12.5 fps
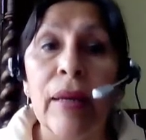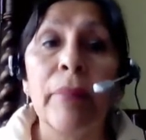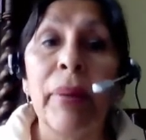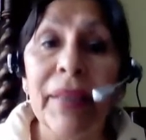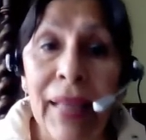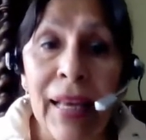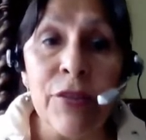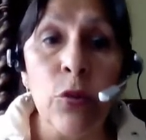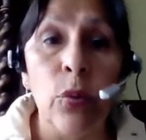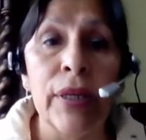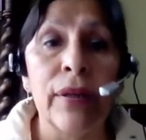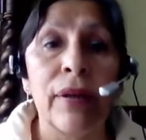But last
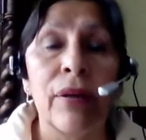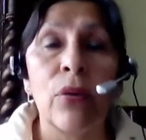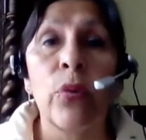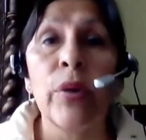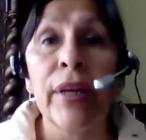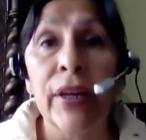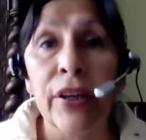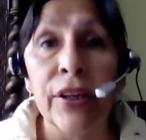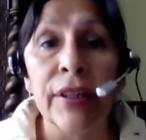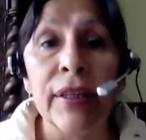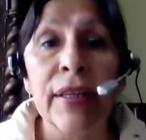week, we heard